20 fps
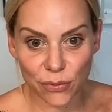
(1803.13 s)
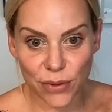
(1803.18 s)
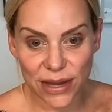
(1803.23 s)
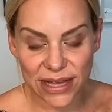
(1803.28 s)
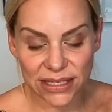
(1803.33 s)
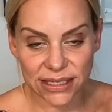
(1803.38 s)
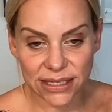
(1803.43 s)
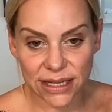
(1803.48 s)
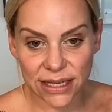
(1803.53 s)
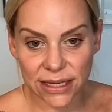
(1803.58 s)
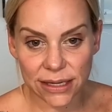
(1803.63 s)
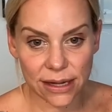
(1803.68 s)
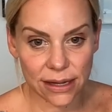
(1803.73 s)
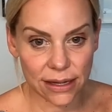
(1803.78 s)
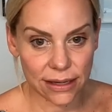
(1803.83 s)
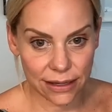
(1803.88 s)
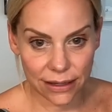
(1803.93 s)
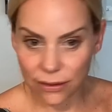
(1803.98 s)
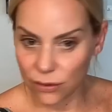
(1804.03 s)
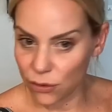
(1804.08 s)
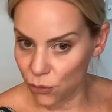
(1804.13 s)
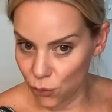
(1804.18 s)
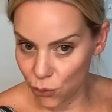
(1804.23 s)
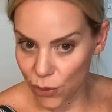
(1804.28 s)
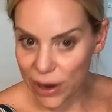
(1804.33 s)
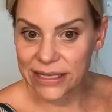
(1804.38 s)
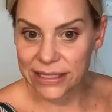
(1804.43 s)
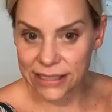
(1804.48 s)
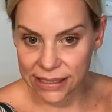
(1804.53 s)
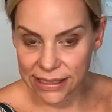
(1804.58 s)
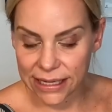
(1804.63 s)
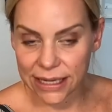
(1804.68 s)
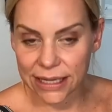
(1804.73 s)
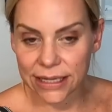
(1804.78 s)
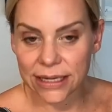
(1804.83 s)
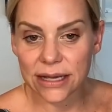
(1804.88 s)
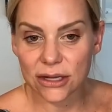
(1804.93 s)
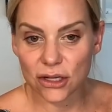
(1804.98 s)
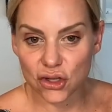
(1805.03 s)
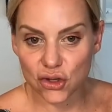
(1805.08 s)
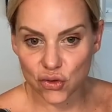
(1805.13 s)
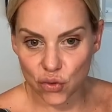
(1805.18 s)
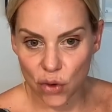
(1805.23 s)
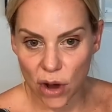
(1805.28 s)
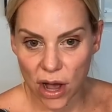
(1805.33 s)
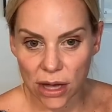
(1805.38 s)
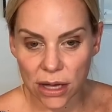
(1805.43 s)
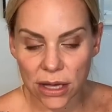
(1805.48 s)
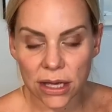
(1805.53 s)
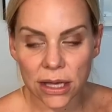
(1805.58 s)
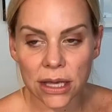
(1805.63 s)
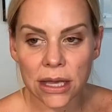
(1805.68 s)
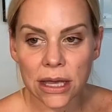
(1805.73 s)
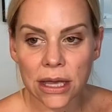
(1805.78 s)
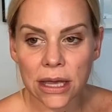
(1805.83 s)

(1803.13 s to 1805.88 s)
wasted, drunk,